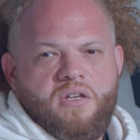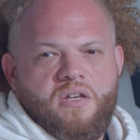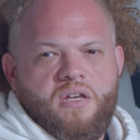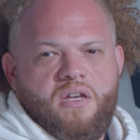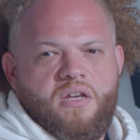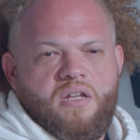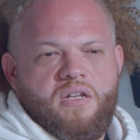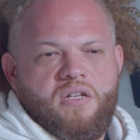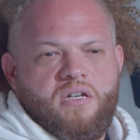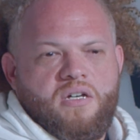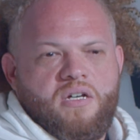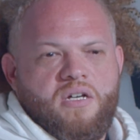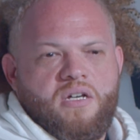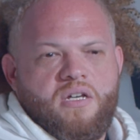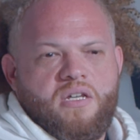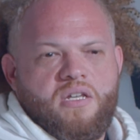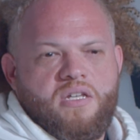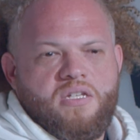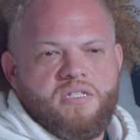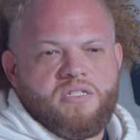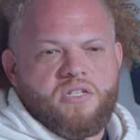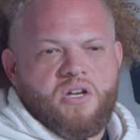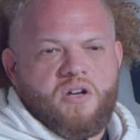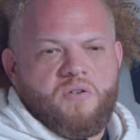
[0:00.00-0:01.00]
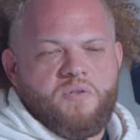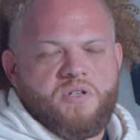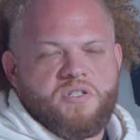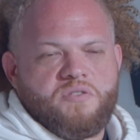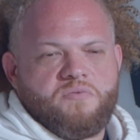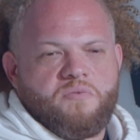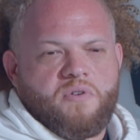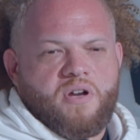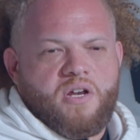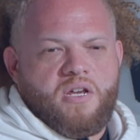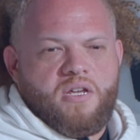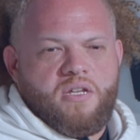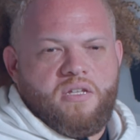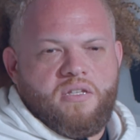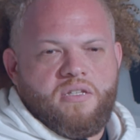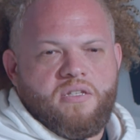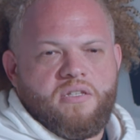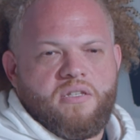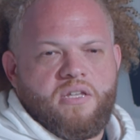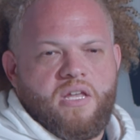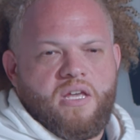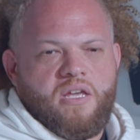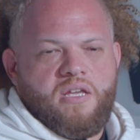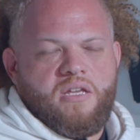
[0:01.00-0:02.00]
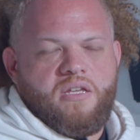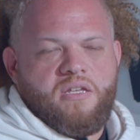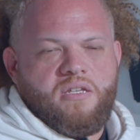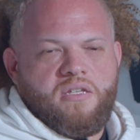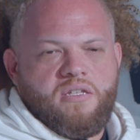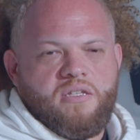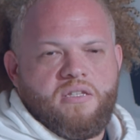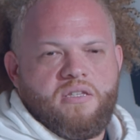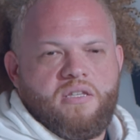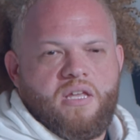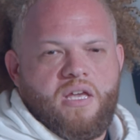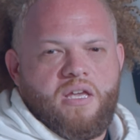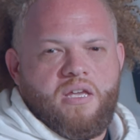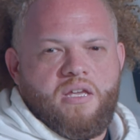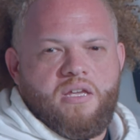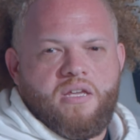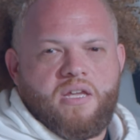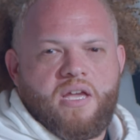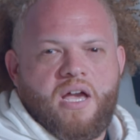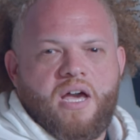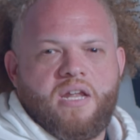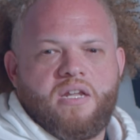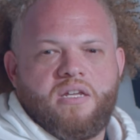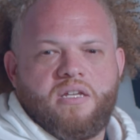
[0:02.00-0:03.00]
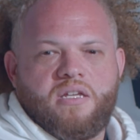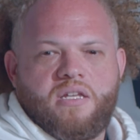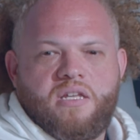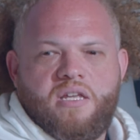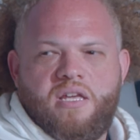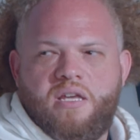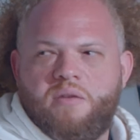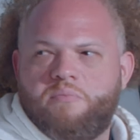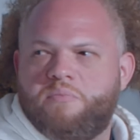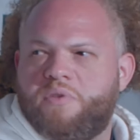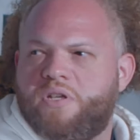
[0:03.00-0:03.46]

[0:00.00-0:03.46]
and uh, he's always right. They they kind of keep